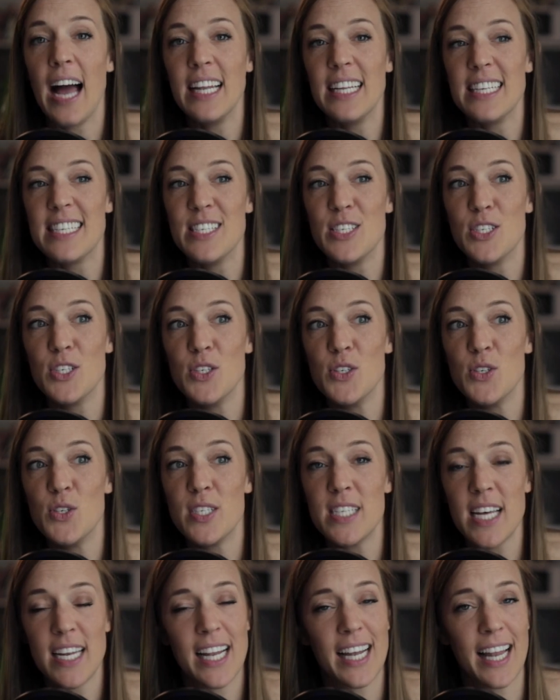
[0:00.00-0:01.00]
I listen to
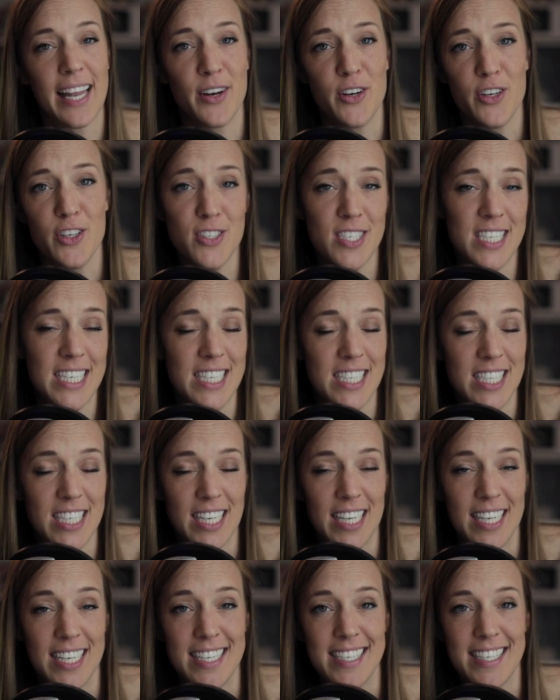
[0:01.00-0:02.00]
Sunny Leonarduzzi.
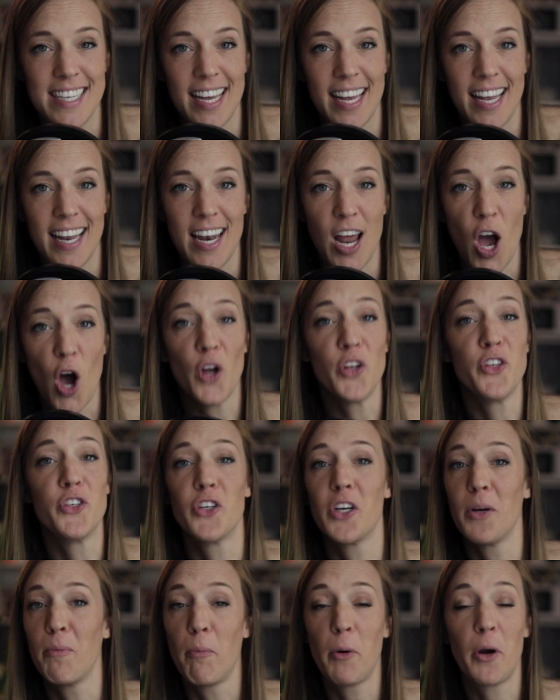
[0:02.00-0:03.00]
She is an
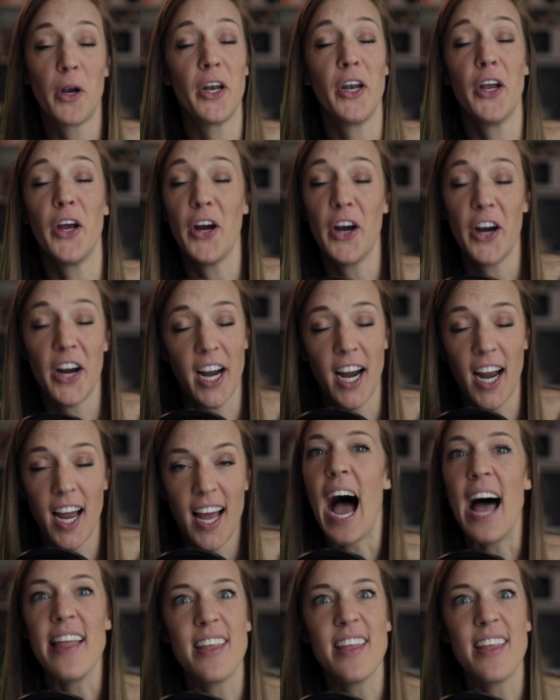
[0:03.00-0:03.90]
entrepreneur.